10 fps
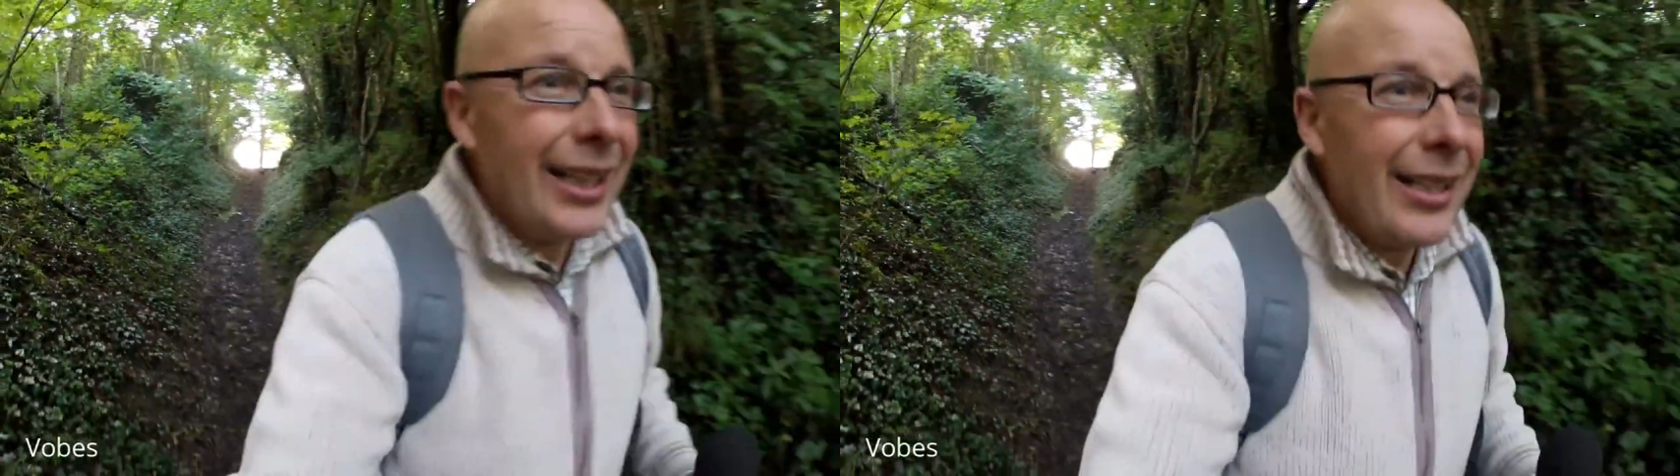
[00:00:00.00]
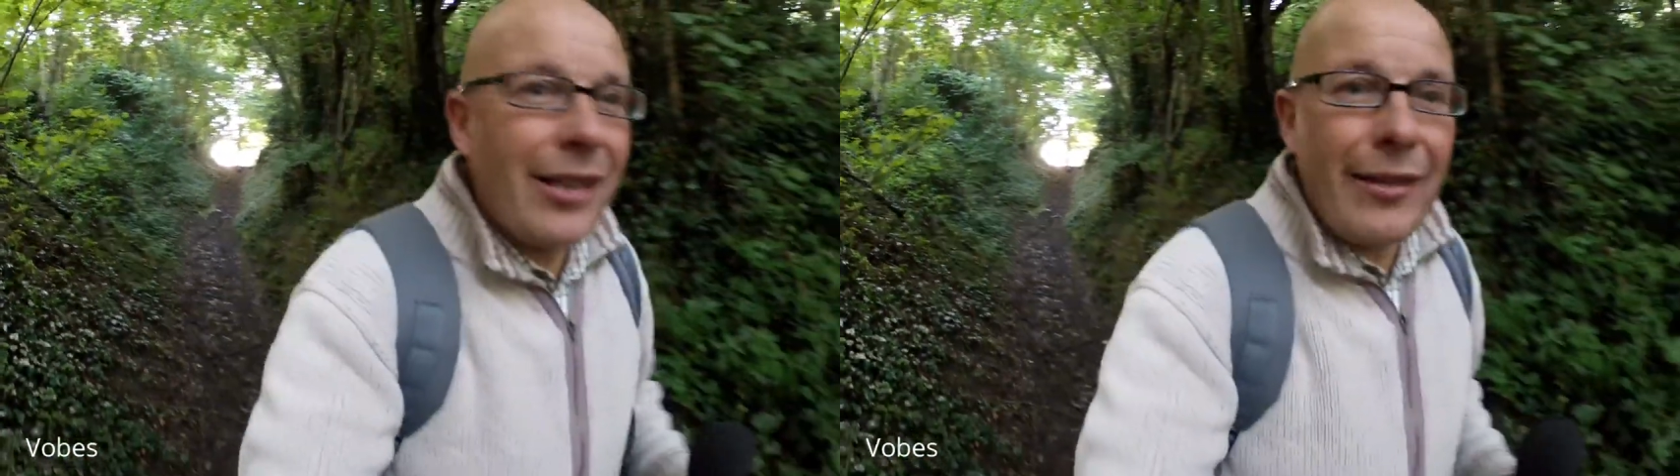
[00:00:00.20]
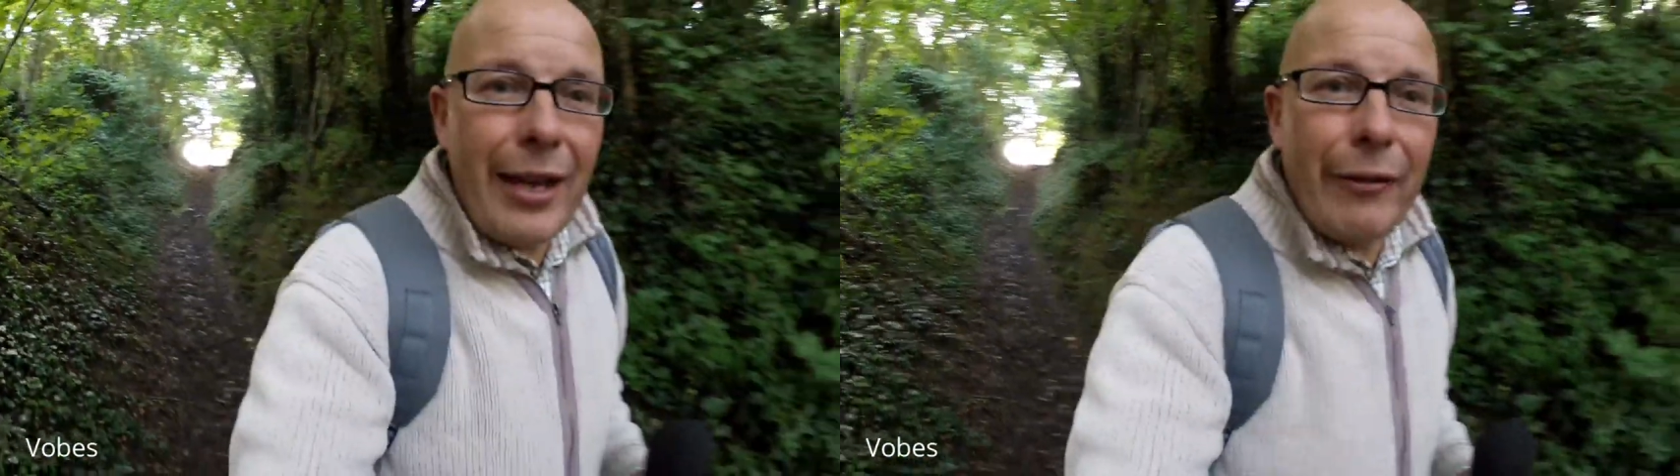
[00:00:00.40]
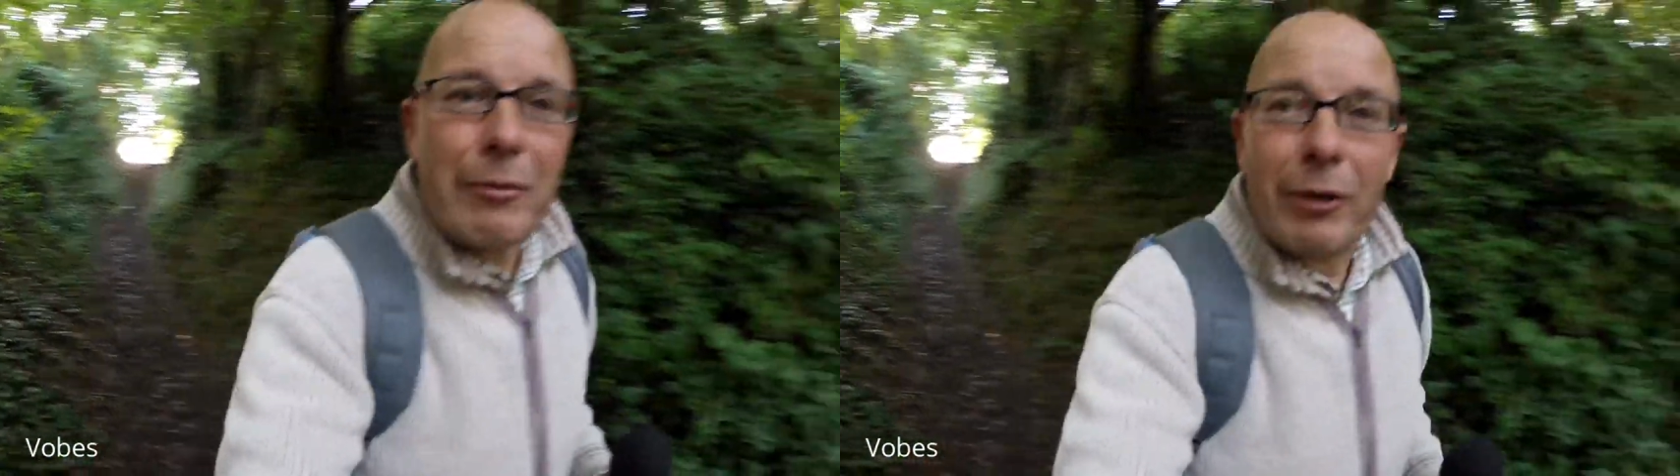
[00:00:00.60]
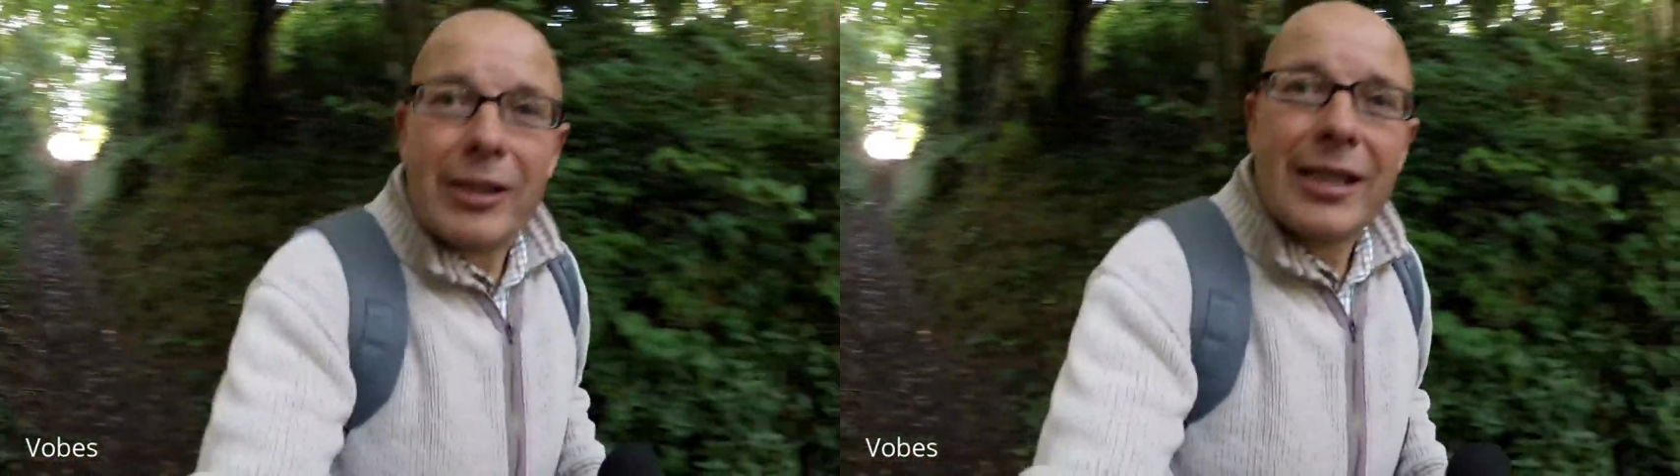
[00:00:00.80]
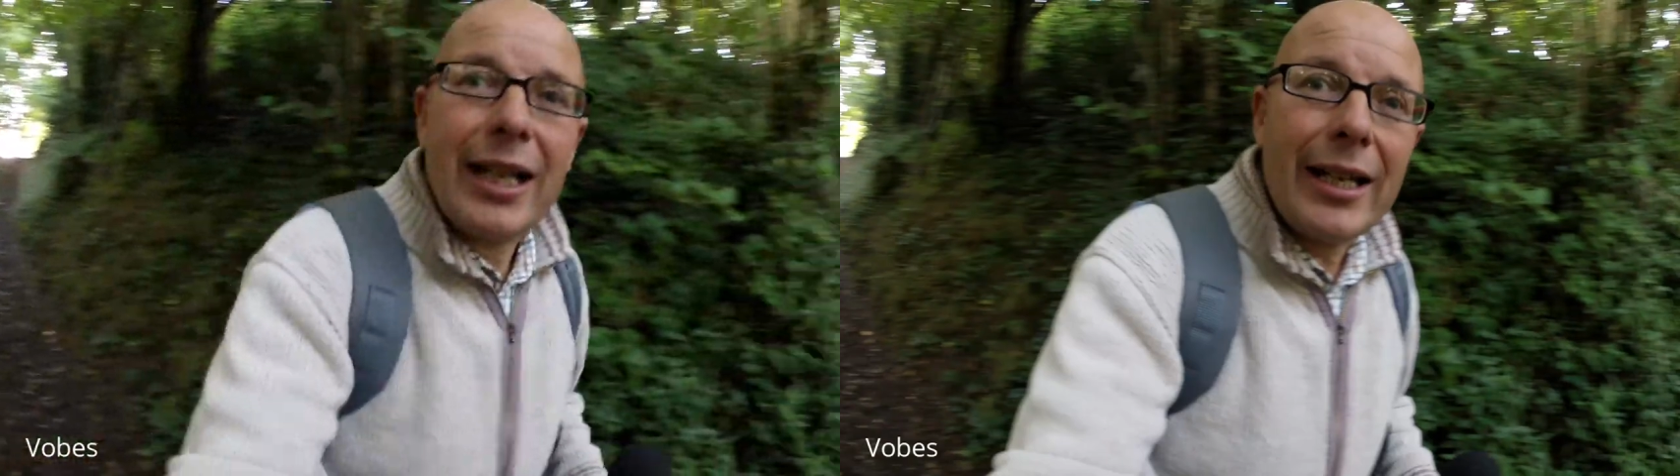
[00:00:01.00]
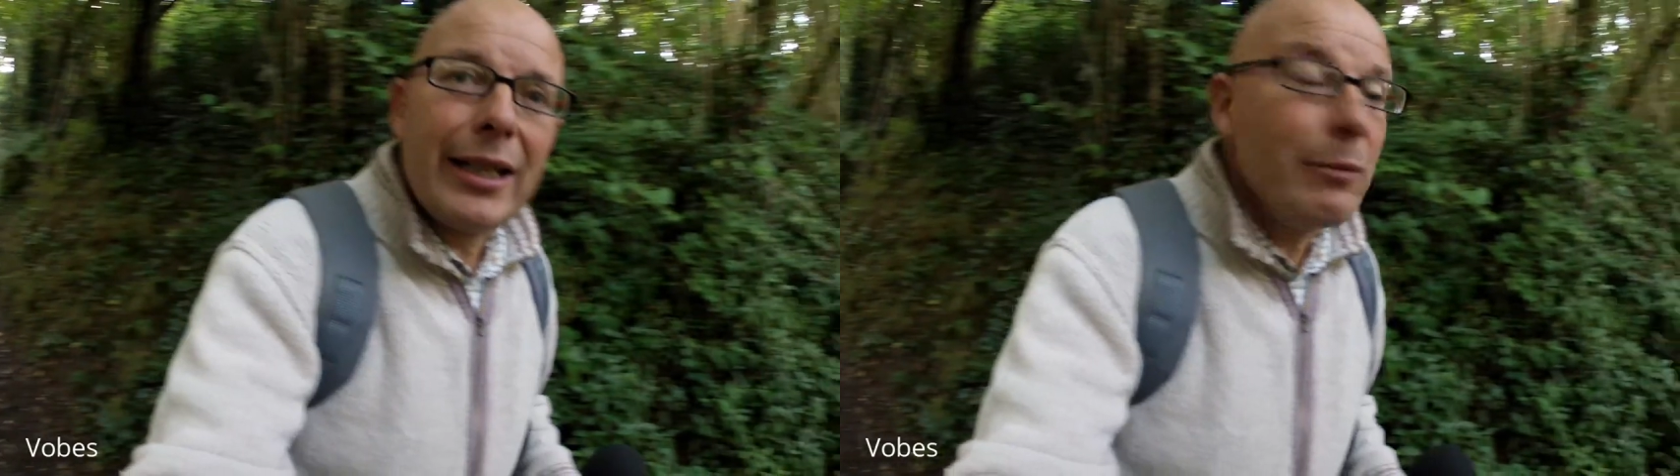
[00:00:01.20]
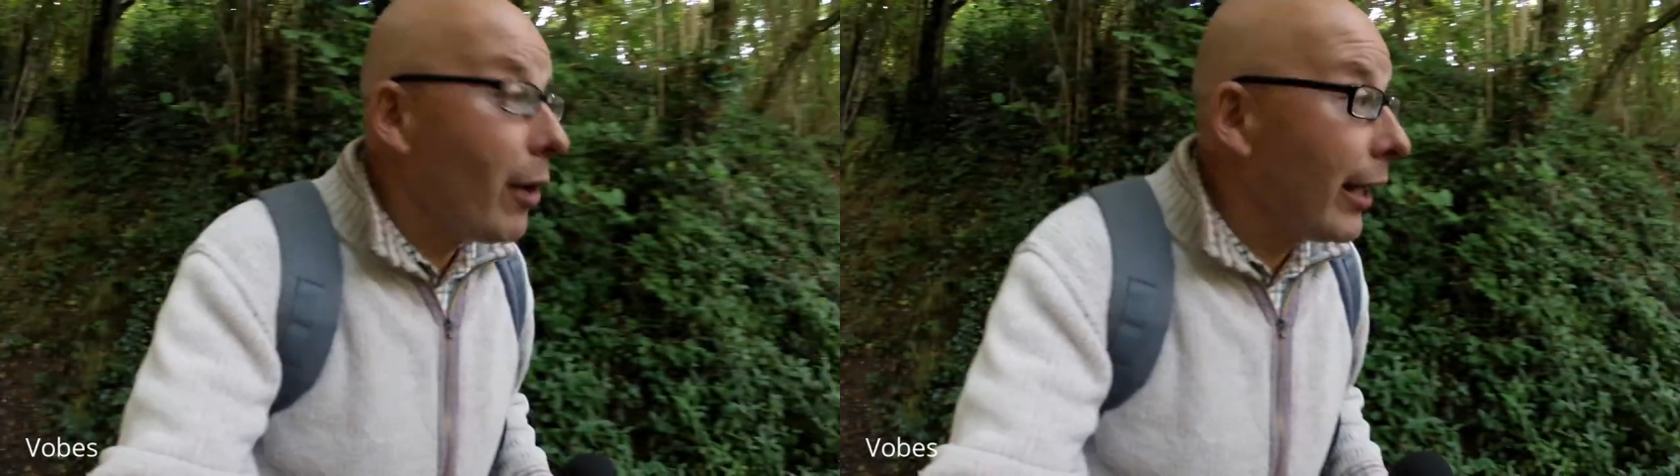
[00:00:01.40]
So there he was, lying
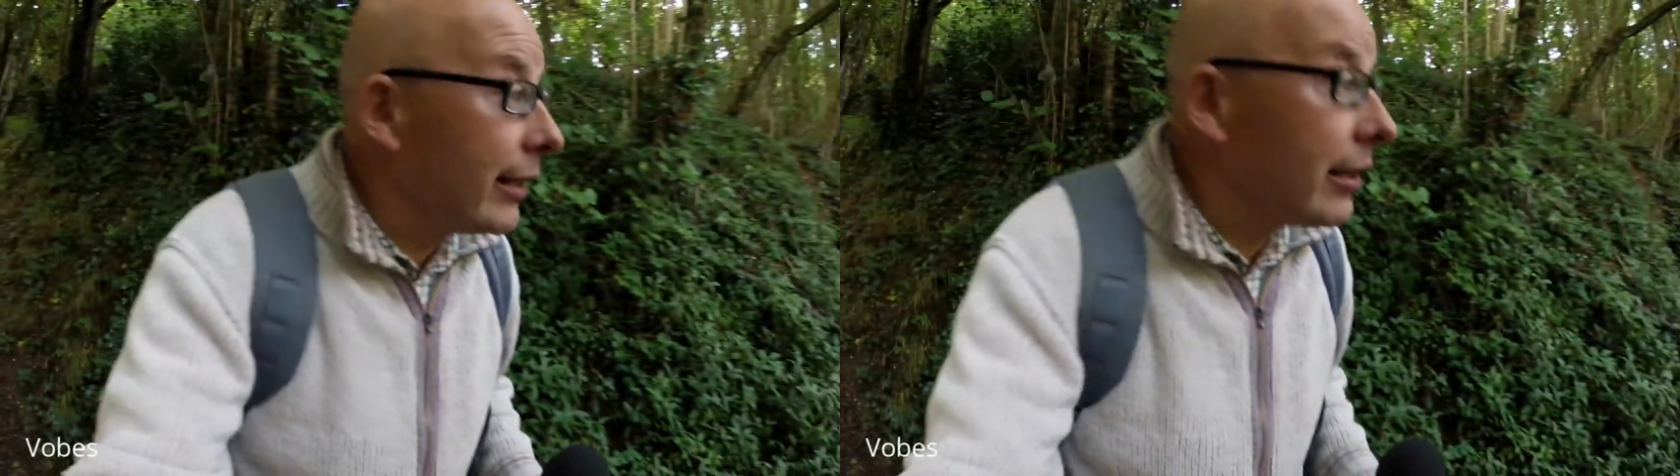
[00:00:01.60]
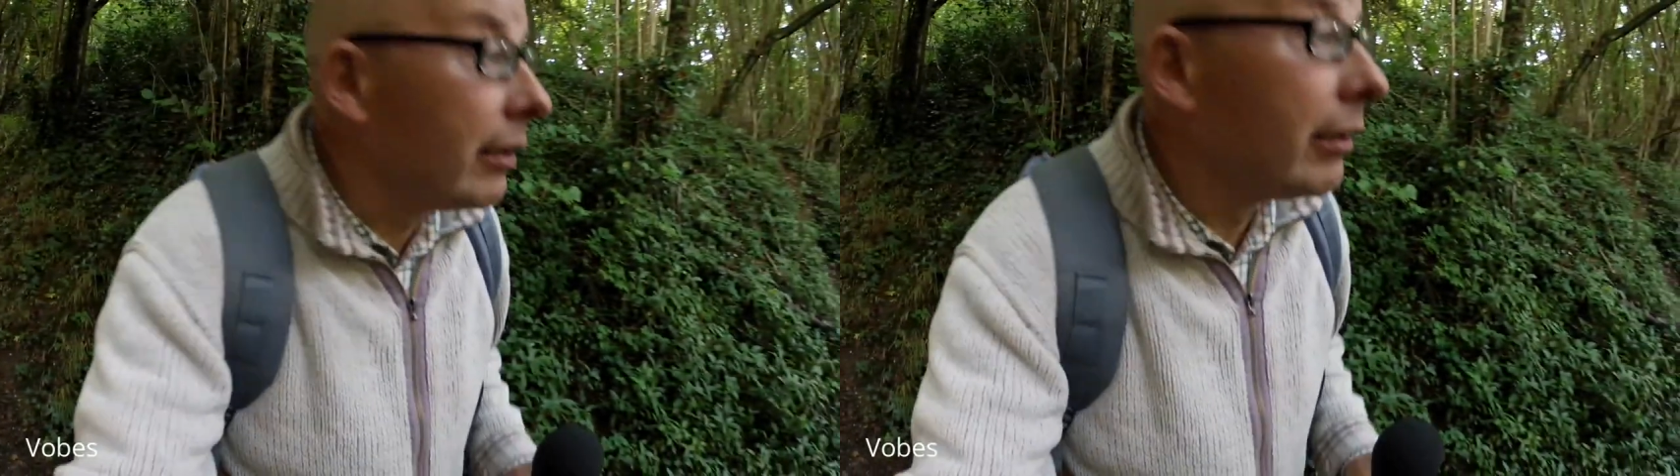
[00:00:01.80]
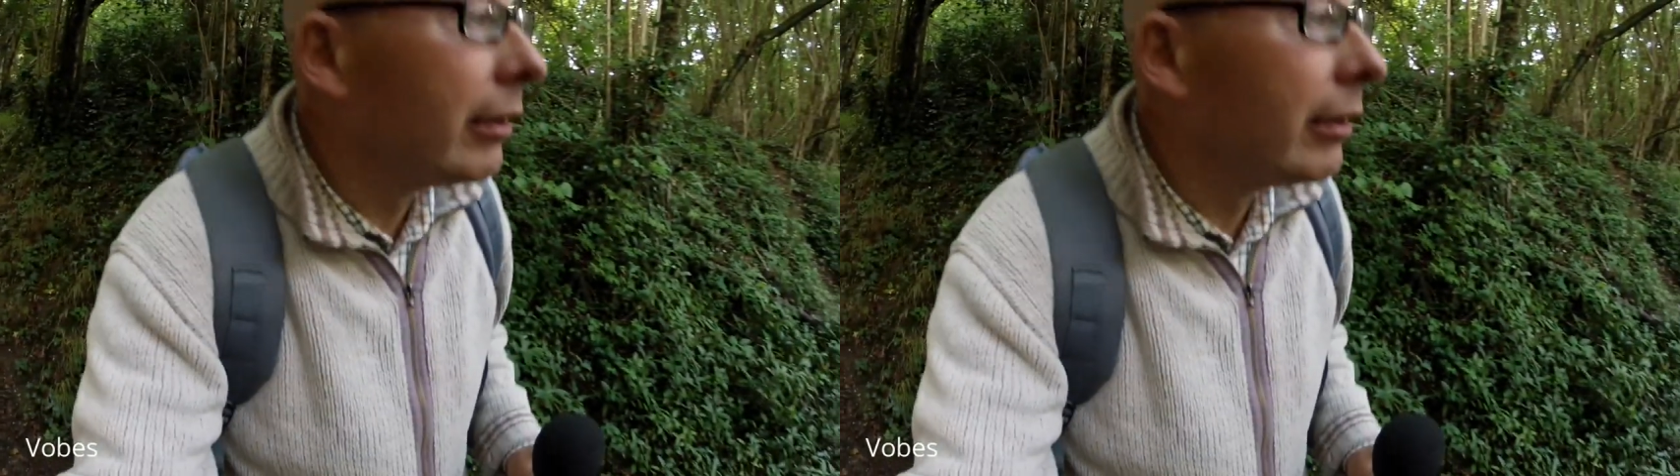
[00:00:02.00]
in wait,